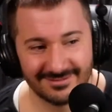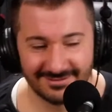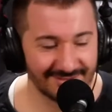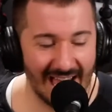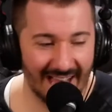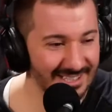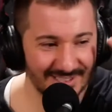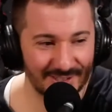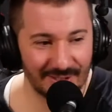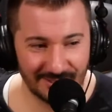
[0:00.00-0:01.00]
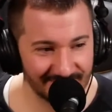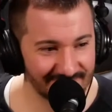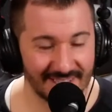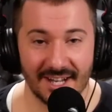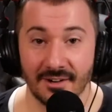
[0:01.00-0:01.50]
nah, it's cool.
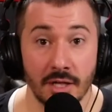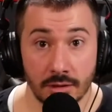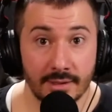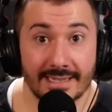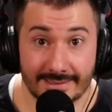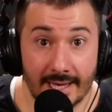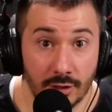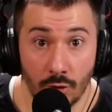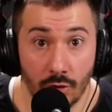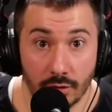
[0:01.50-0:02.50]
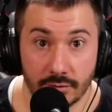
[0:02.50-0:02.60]
It's not cool.